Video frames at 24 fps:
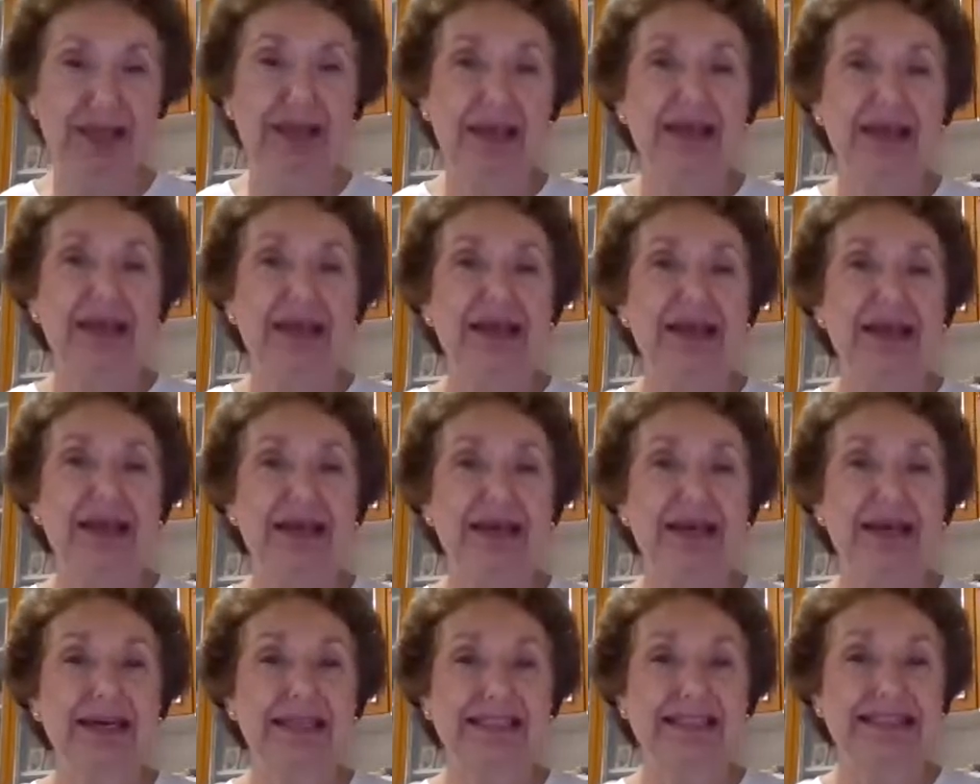
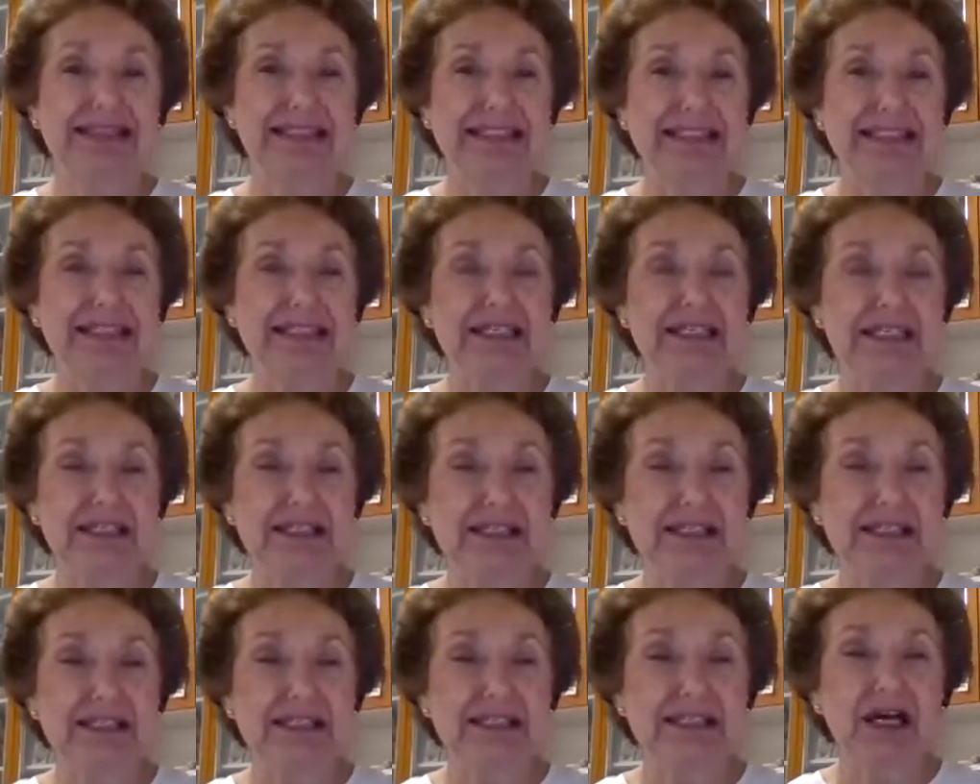And it is
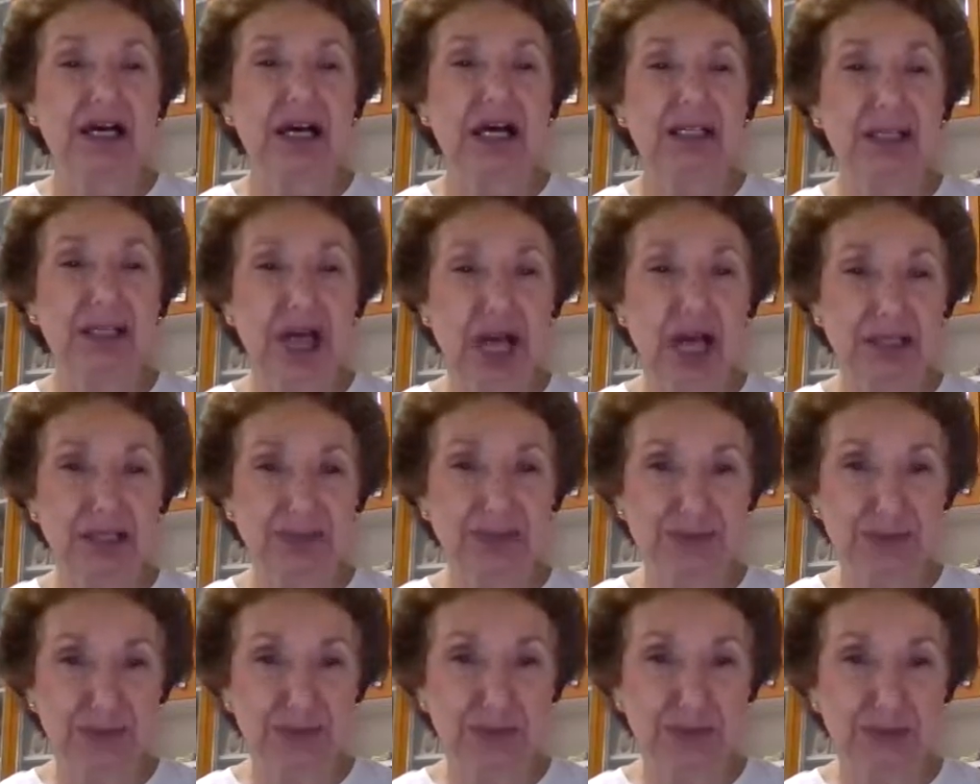a locked
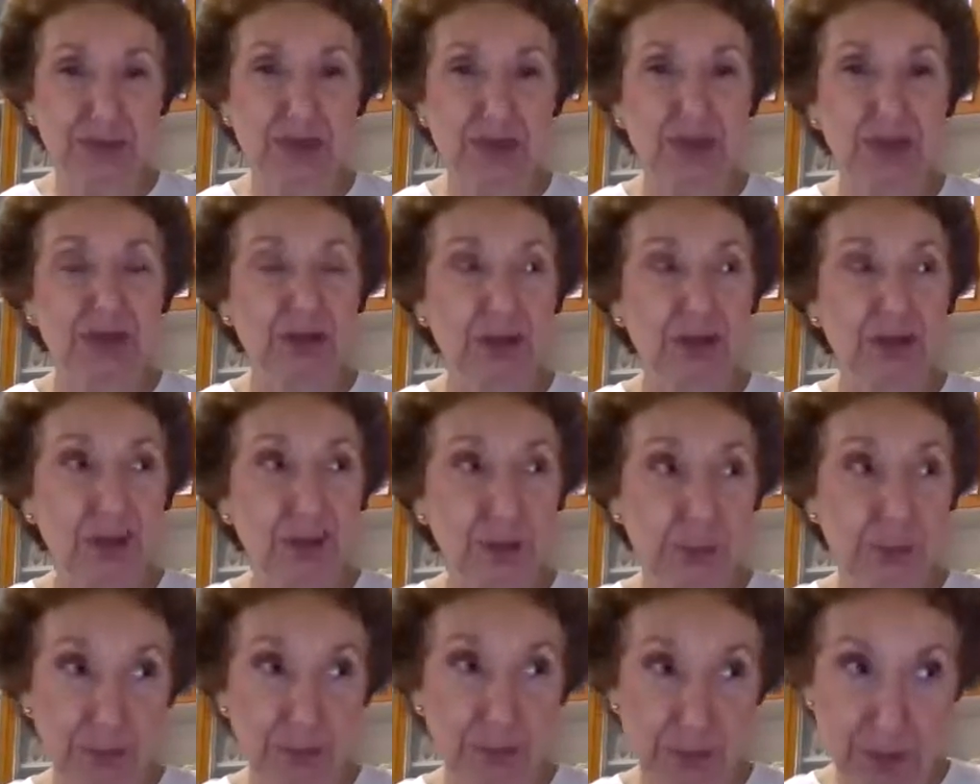room
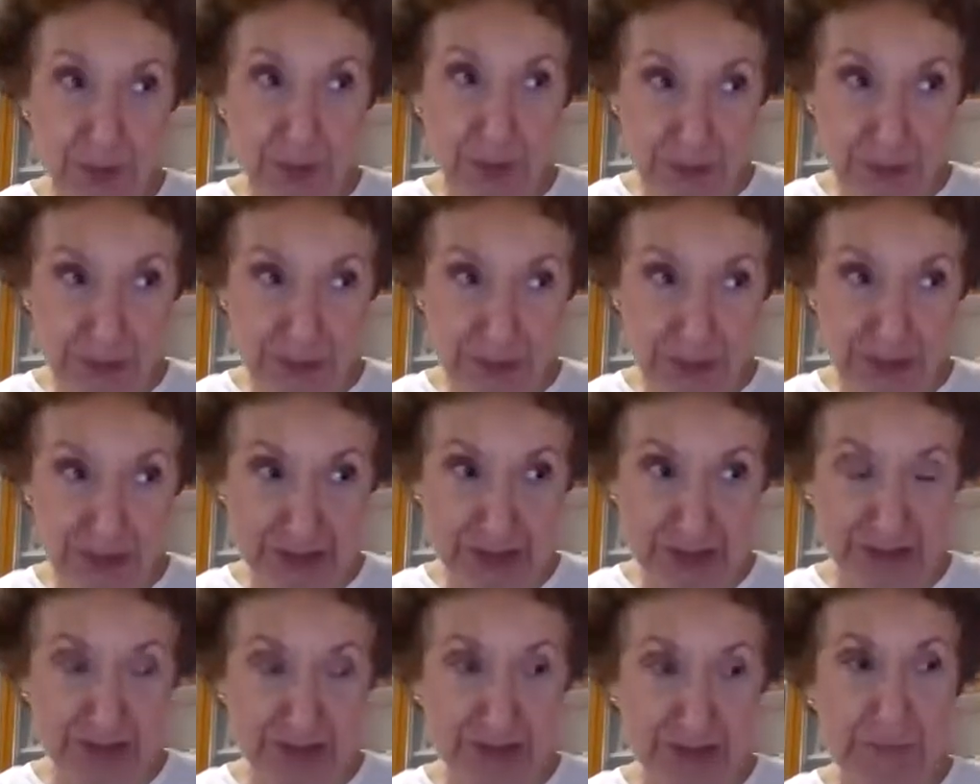murder mystery.